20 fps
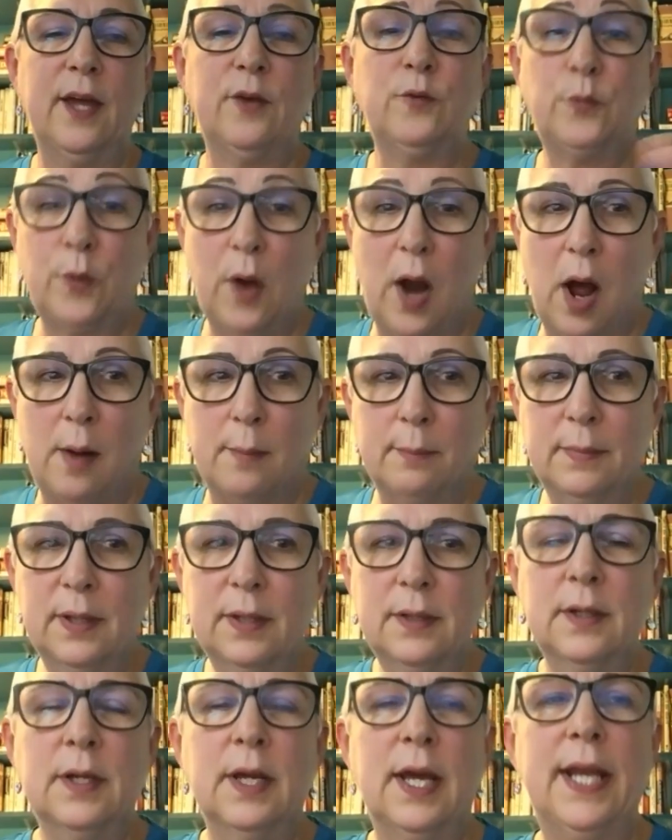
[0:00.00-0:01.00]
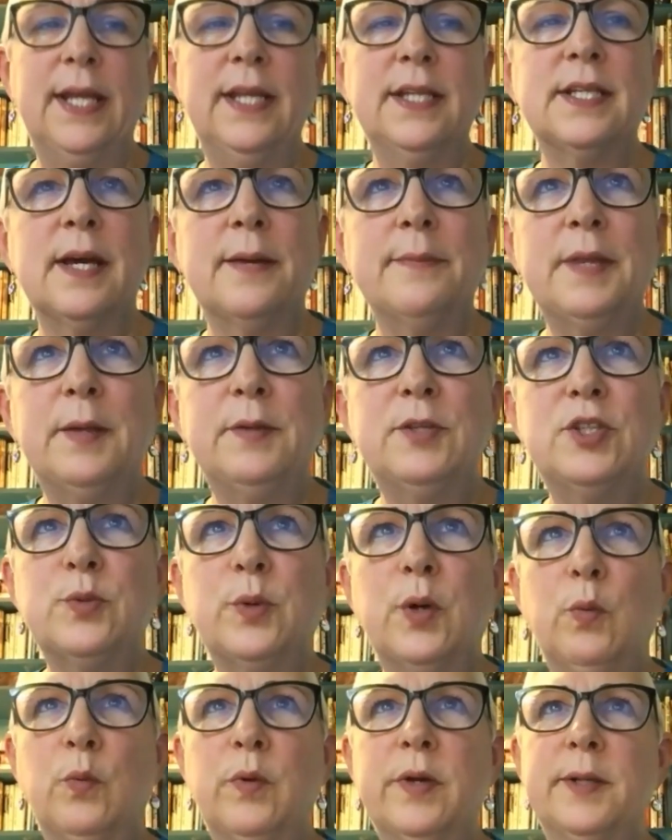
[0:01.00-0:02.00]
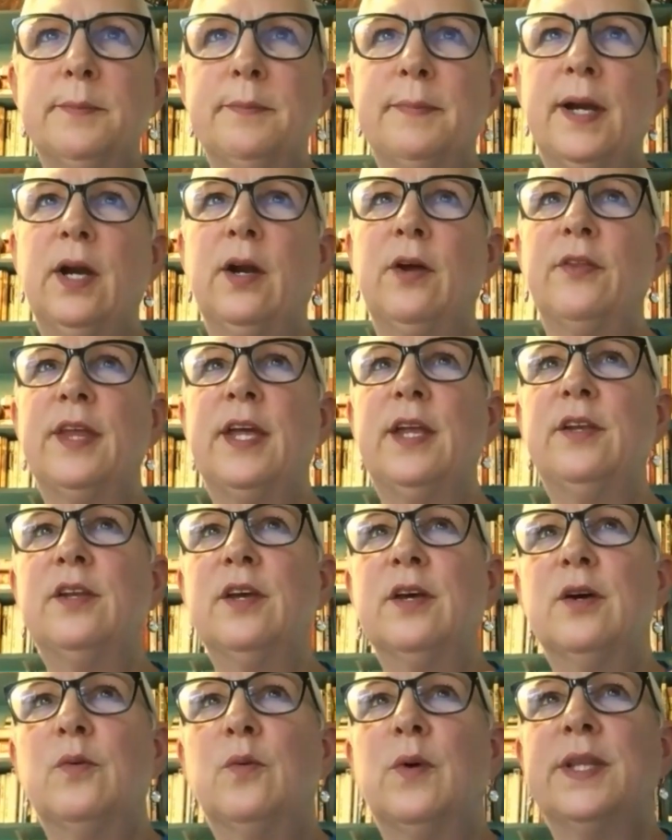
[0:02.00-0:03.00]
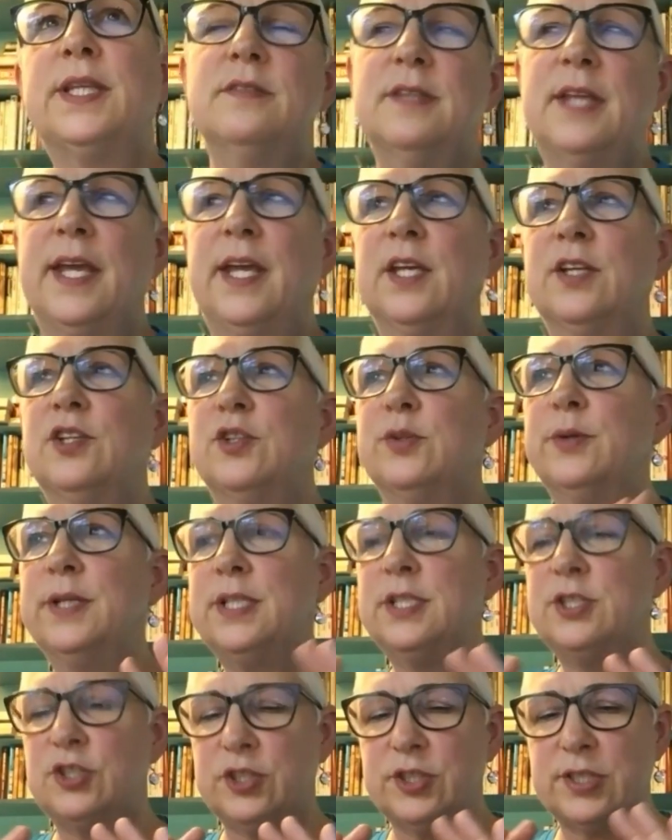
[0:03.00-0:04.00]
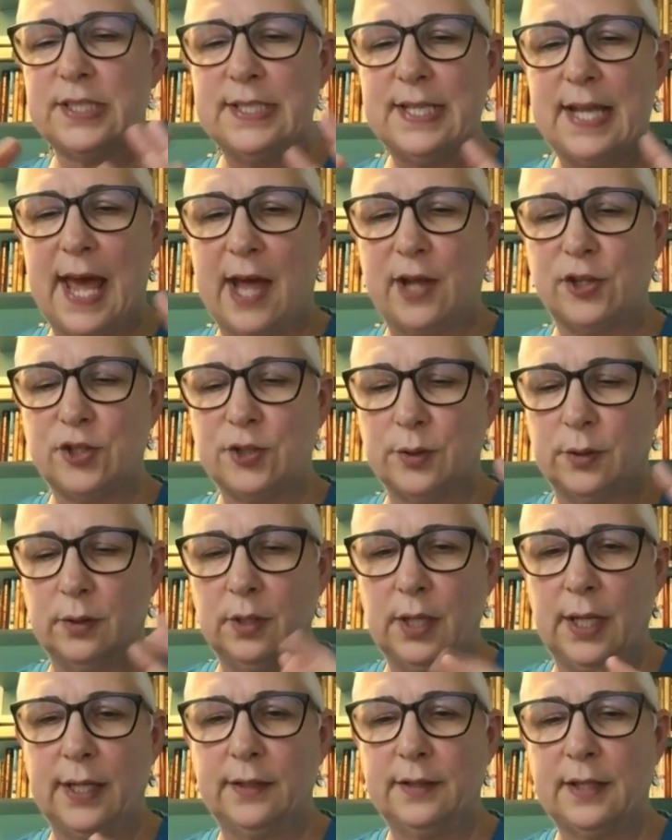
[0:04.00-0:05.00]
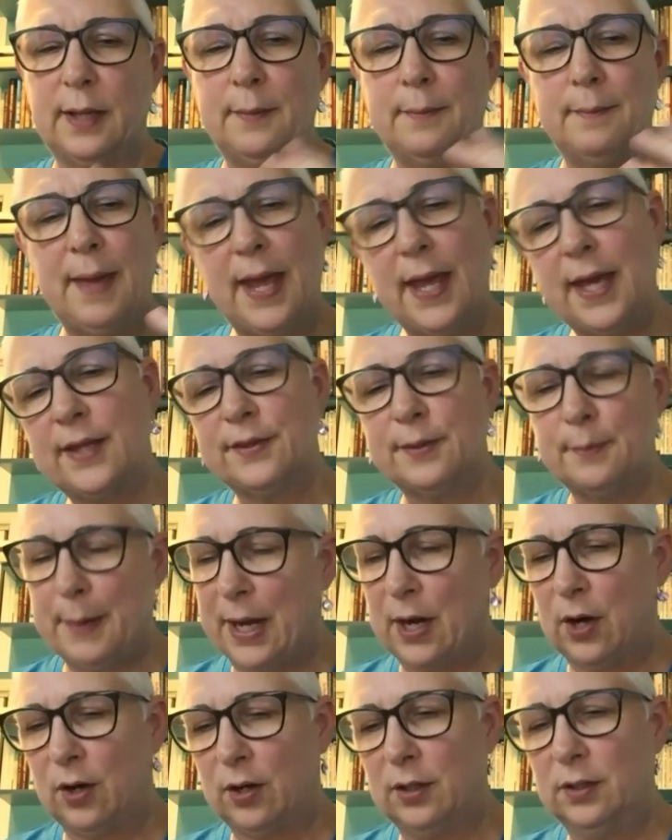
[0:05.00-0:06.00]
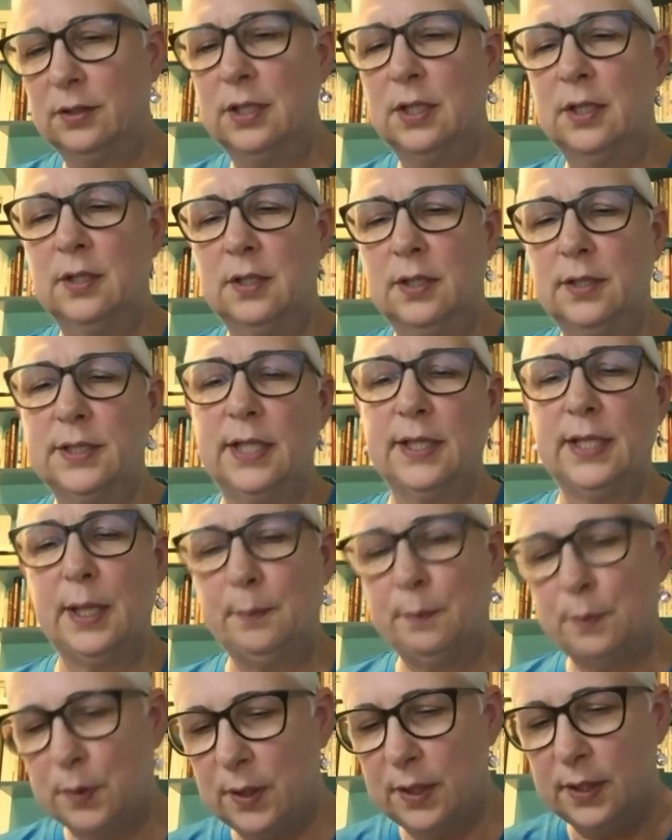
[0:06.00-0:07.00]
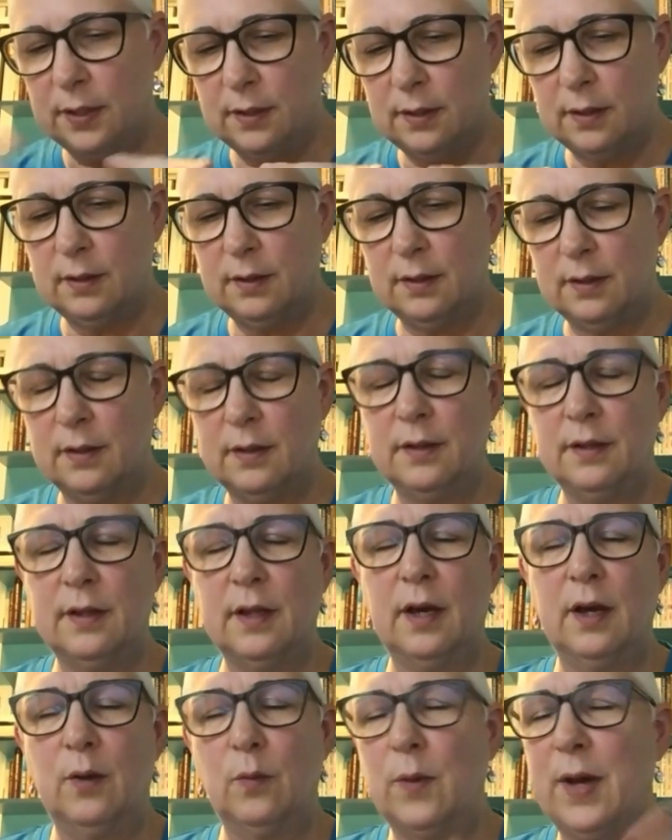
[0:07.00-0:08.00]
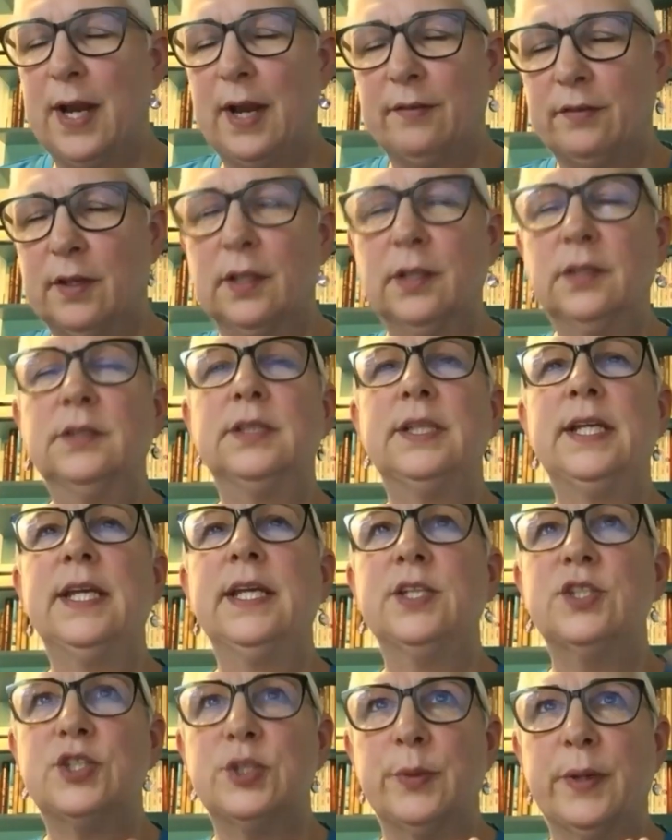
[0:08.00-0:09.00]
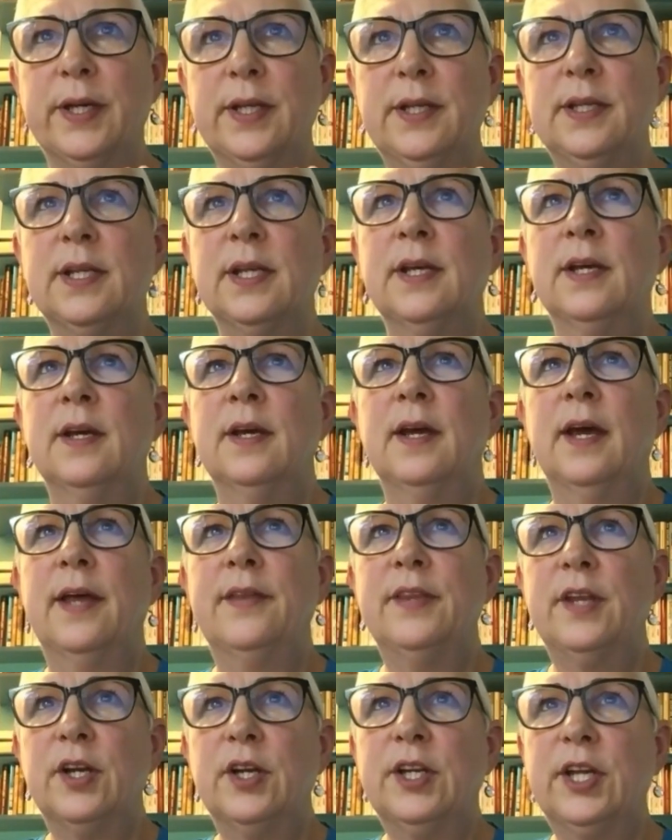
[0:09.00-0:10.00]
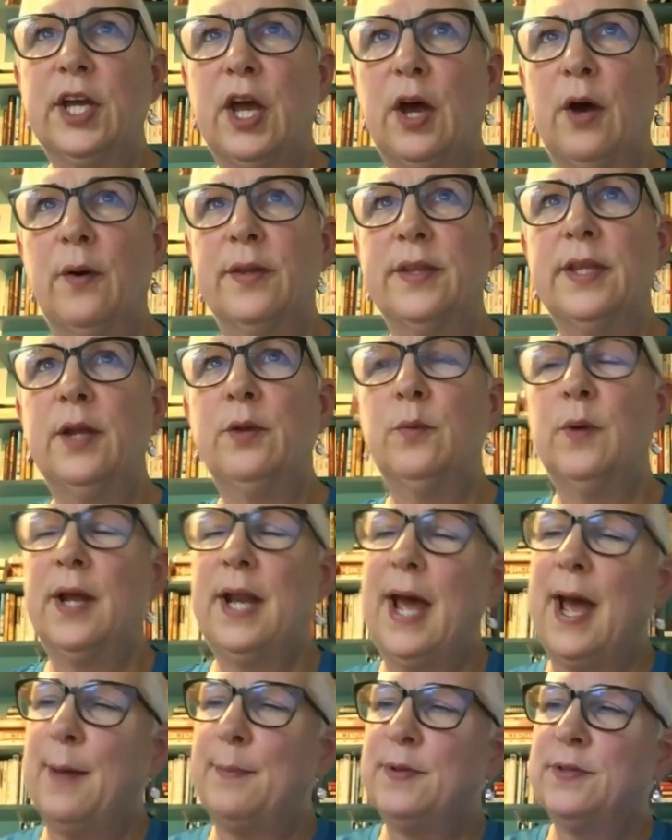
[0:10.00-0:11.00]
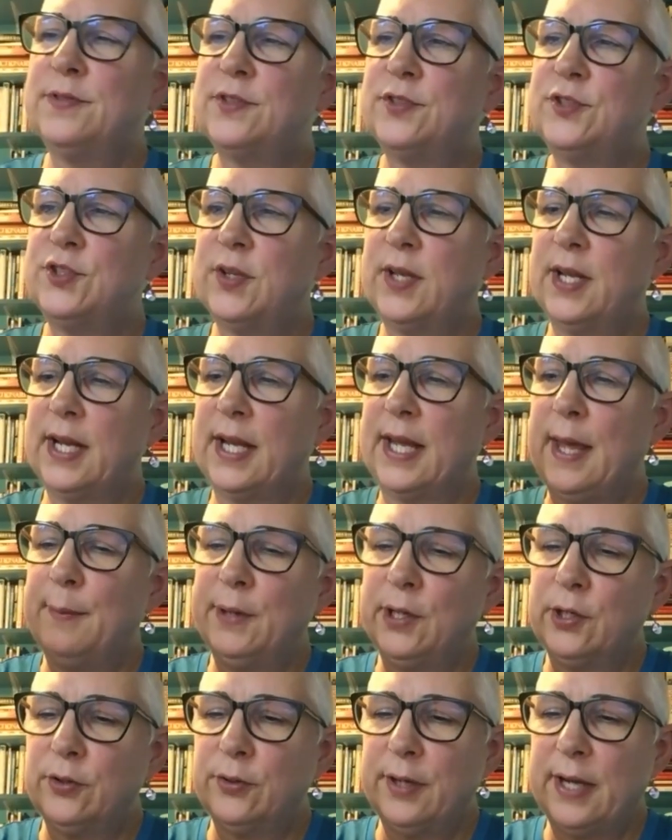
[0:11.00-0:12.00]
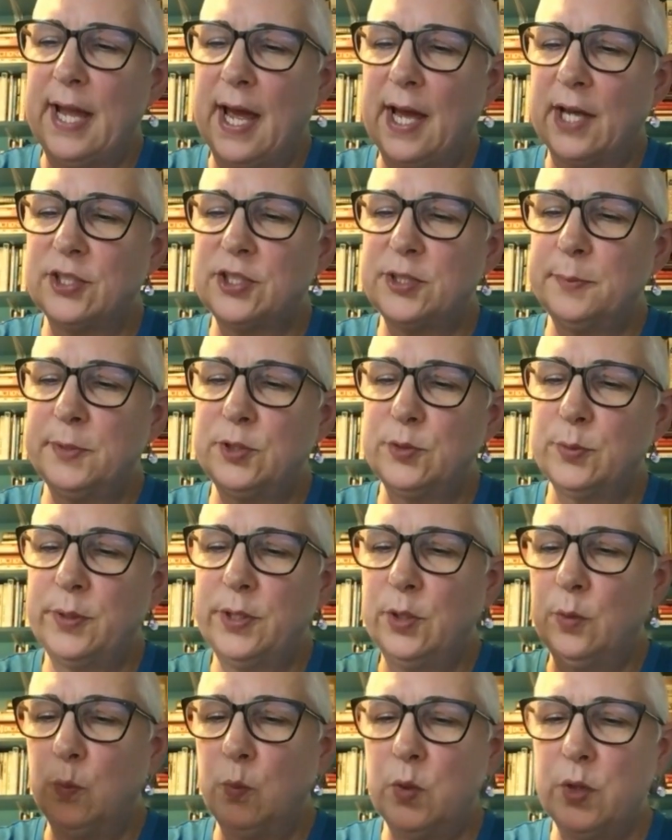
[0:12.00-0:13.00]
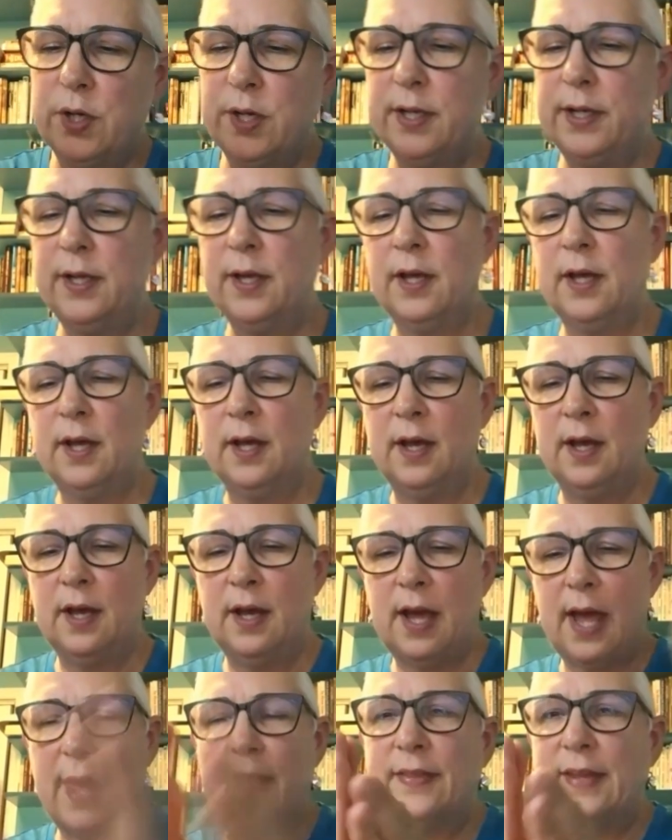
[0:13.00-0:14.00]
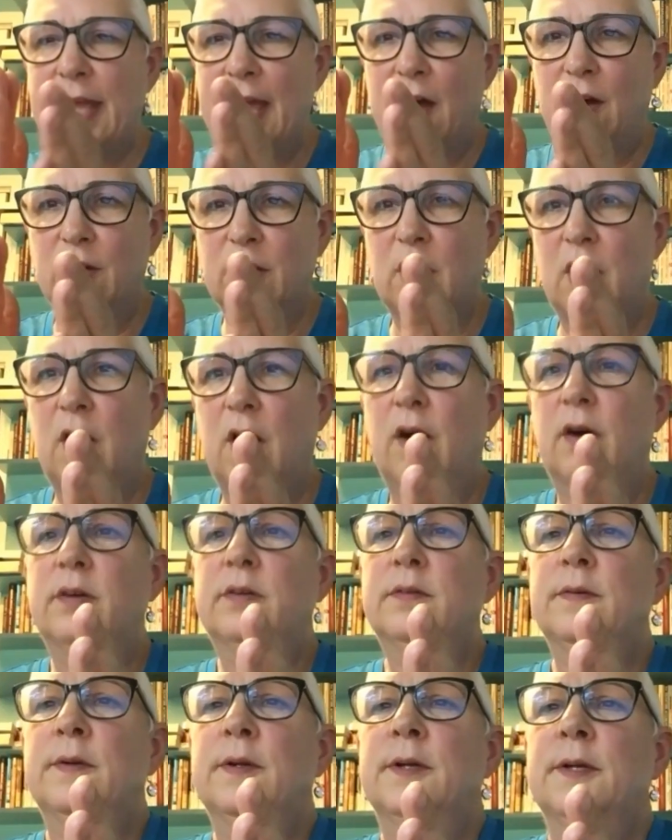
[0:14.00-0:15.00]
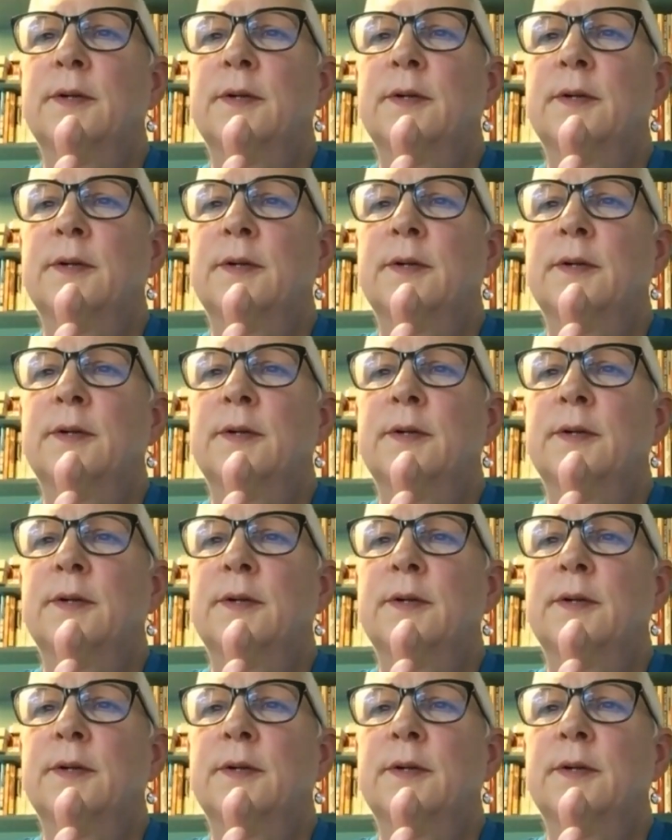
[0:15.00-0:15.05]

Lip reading: and rum. Anytime they do a wooden barrel, they can do it just natural. Like they make the barrel and then they put the whatever into it. And there you go. And then what happens is you get a chemical reaction between the wood and the alcohol.